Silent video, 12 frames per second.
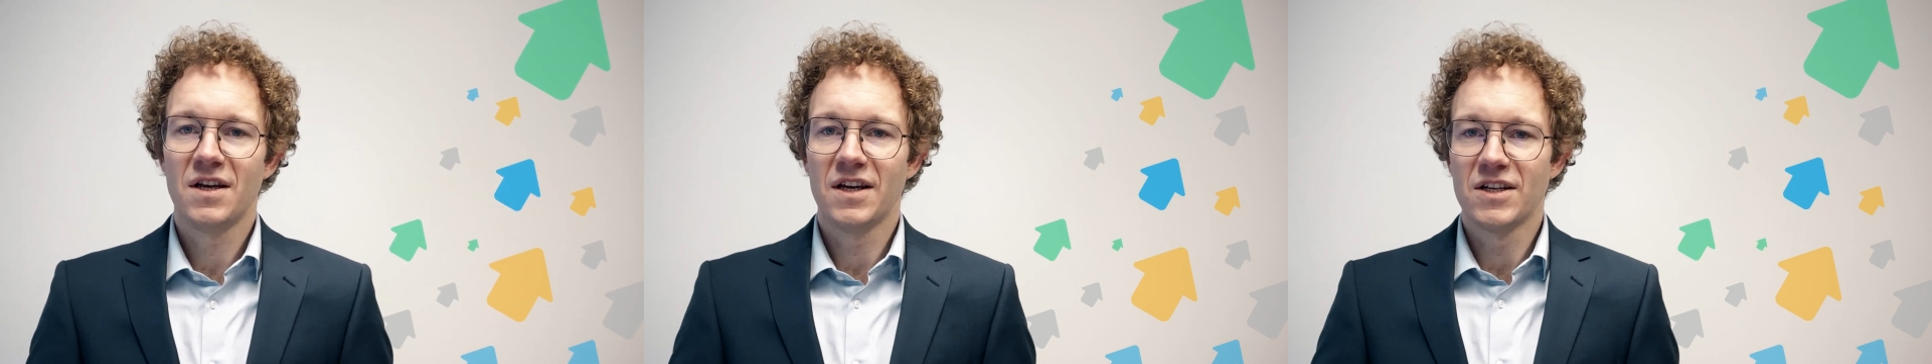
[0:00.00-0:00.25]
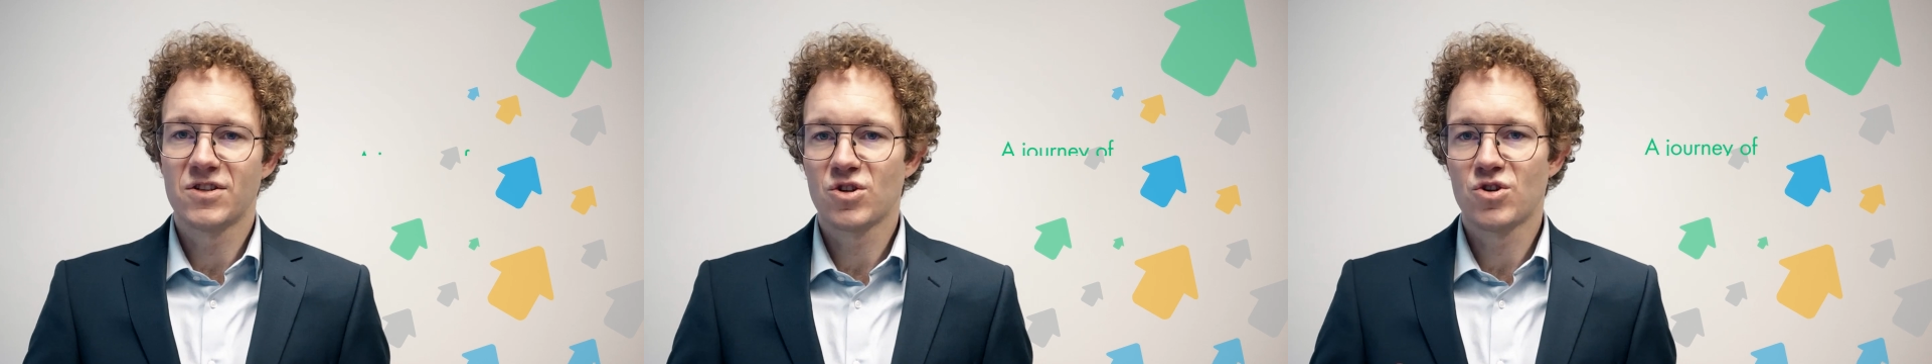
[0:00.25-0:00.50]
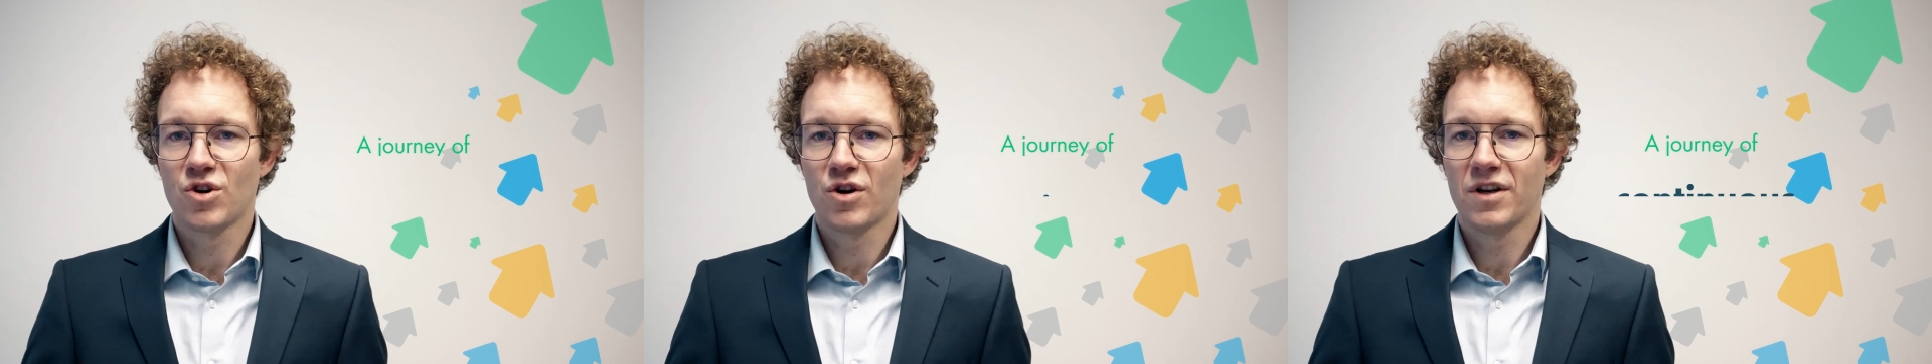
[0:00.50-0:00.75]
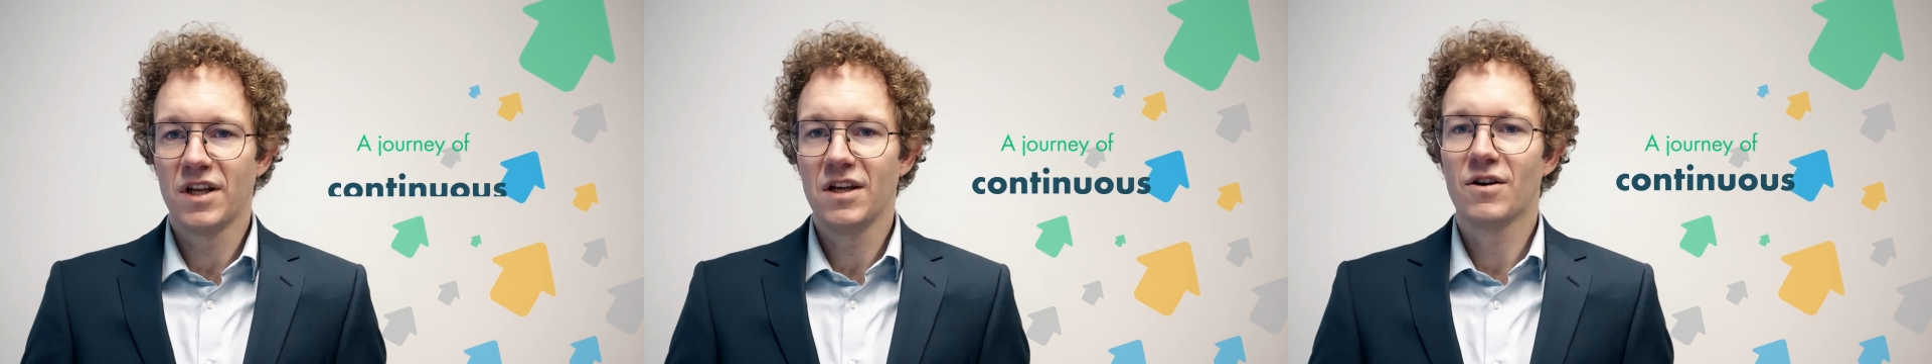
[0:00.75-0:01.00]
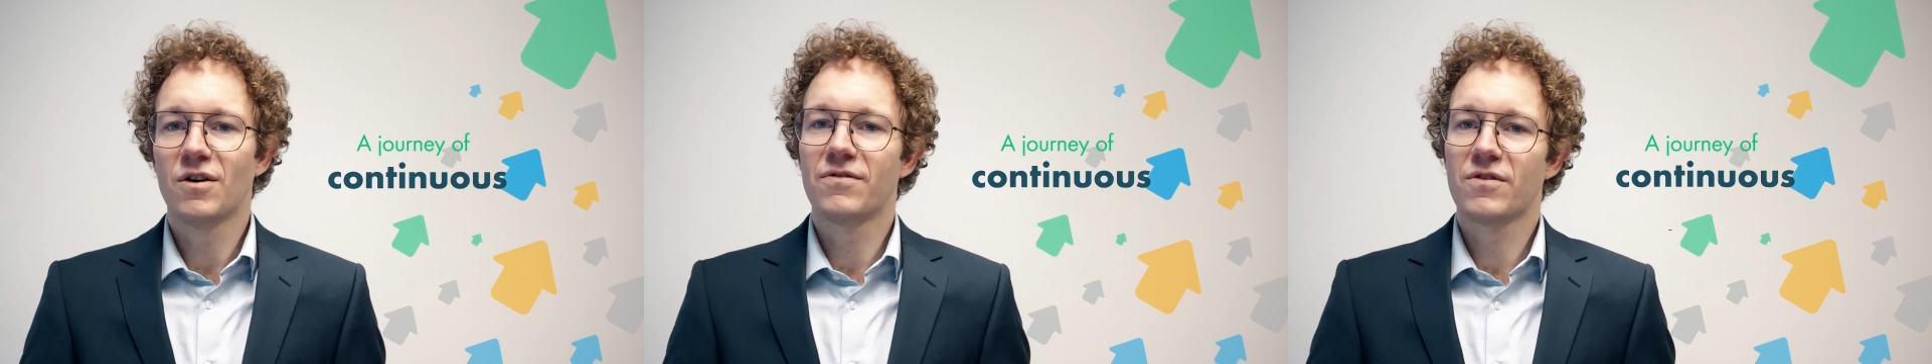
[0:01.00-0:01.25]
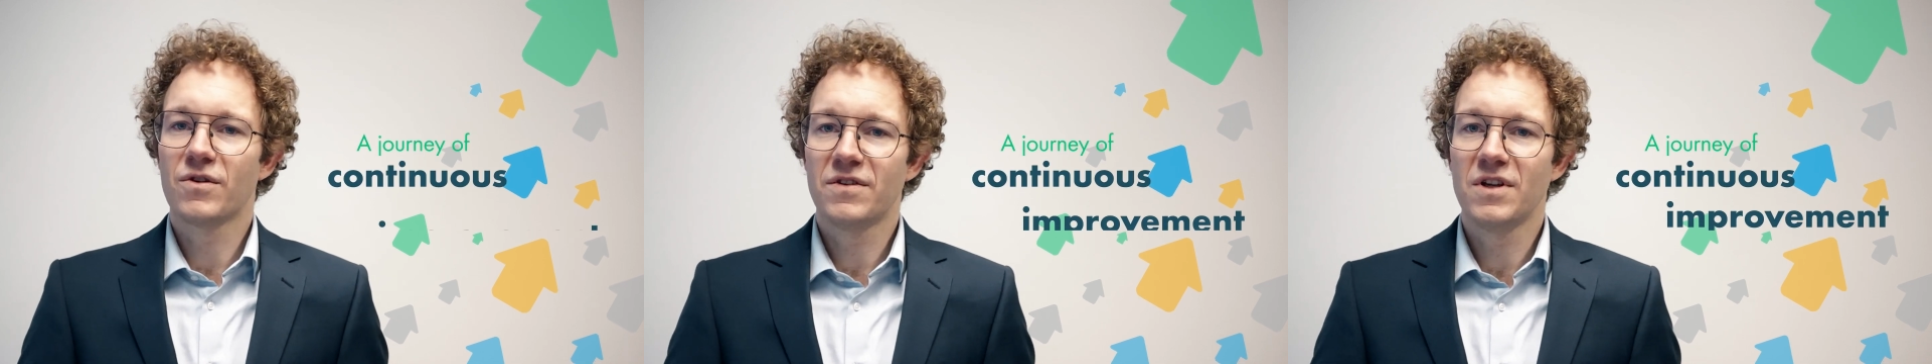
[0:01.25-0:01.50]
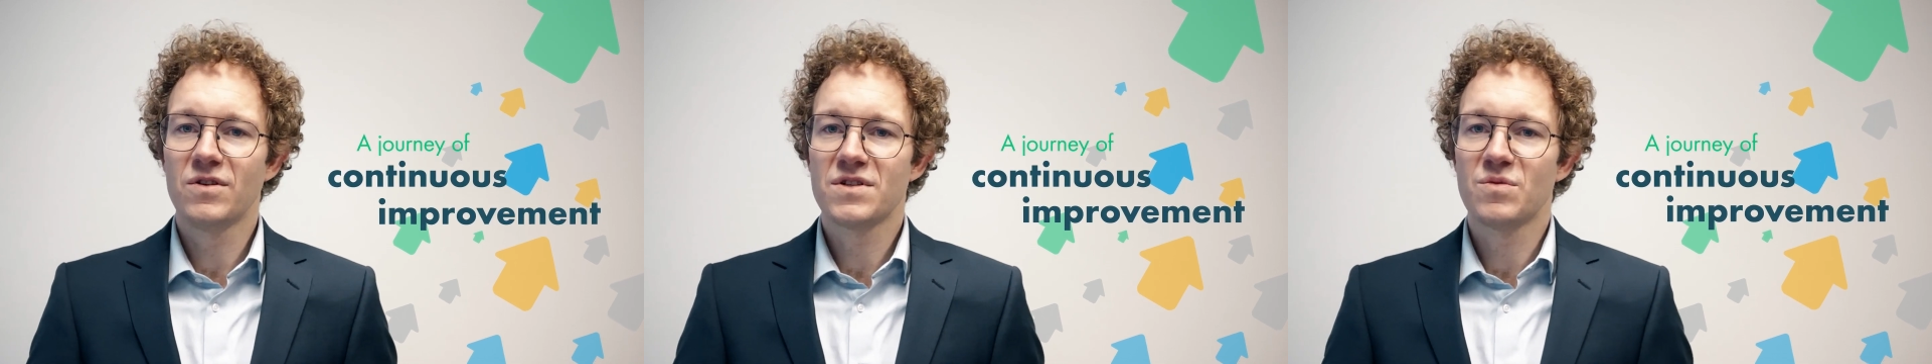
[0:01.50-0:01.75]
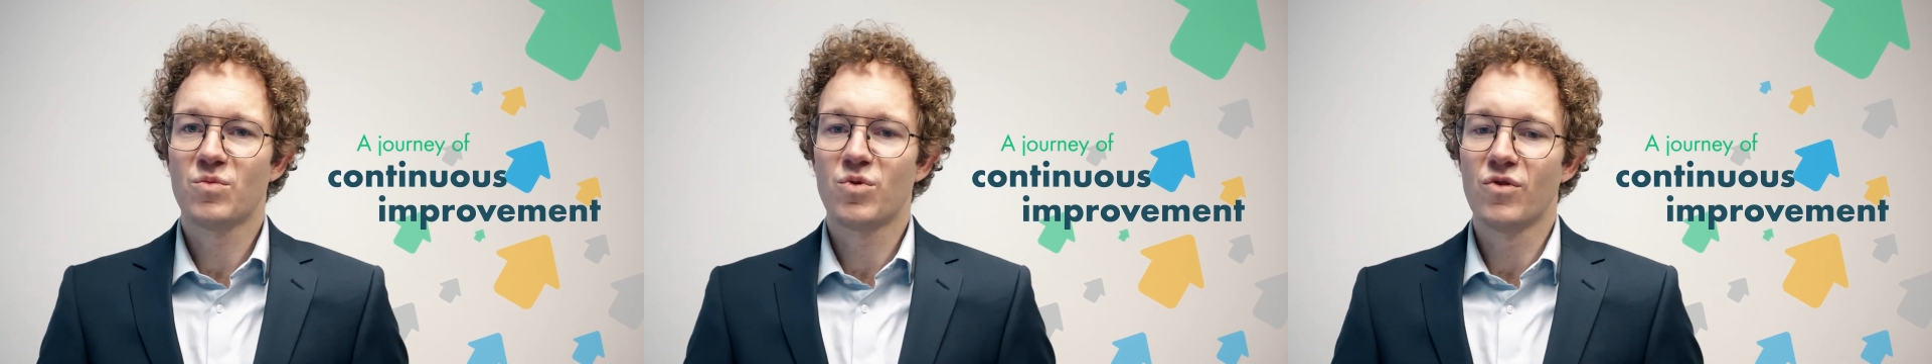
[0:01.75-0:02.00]
it's a journey of continuous
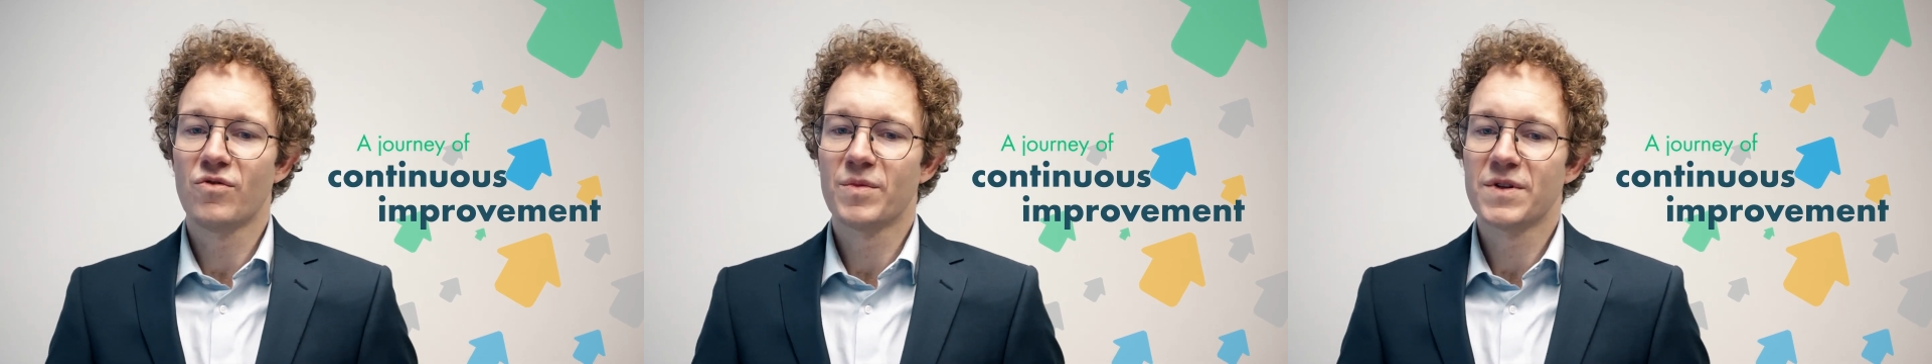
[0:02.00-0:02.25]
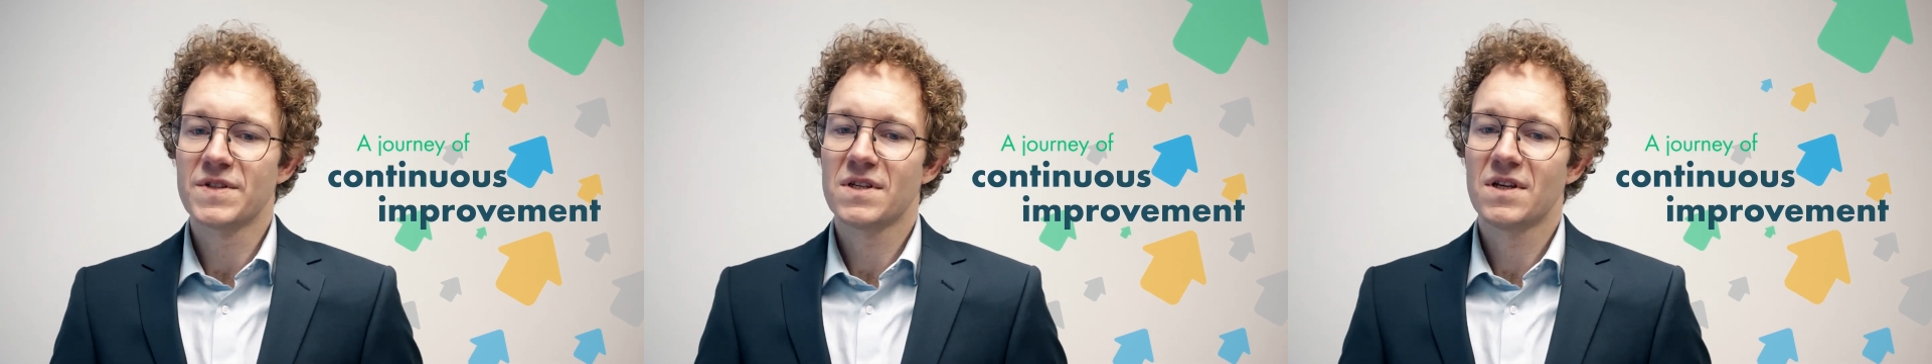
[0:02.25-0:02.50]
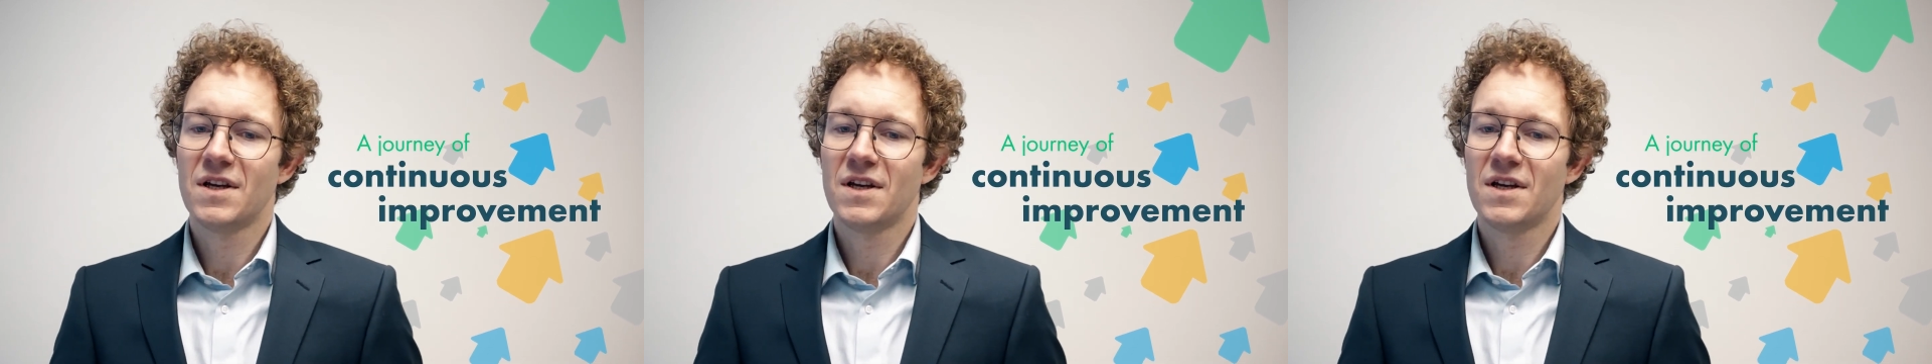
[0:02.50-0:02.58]
improvements.